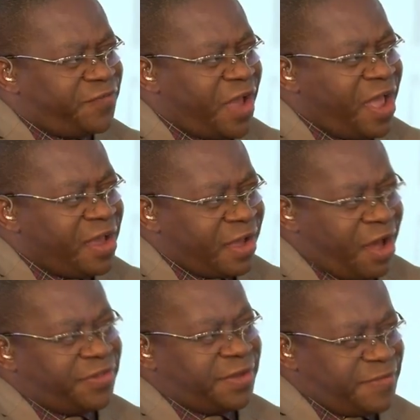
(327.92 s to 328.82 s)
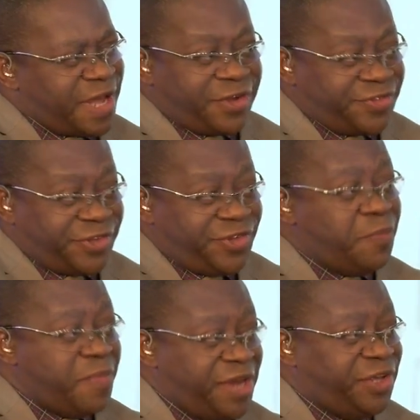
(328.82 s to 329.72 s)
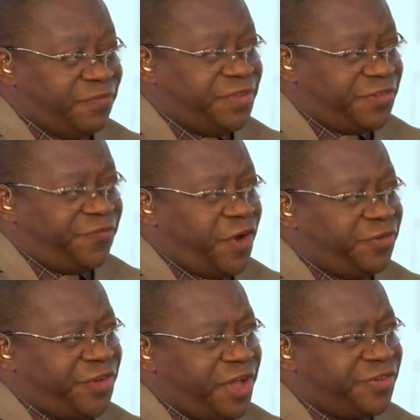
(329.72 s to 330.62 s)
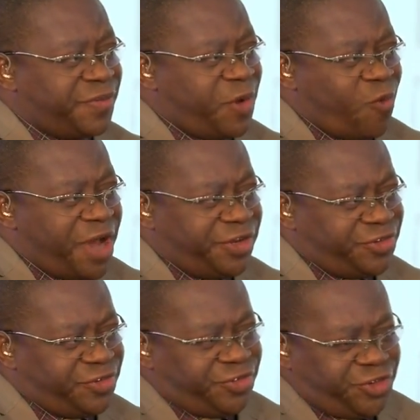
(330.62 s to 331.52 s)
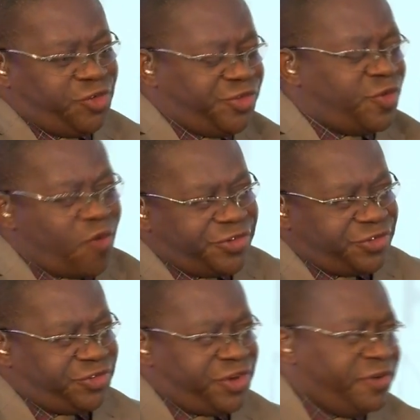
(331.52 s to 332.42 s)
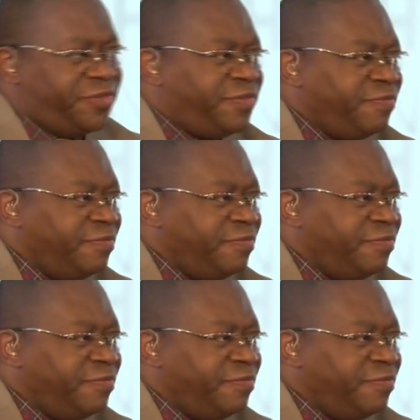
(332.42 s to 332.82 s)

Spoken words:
of cut them down? Because there's so many of these folk tales. I mean, why did you choose the ones you chose?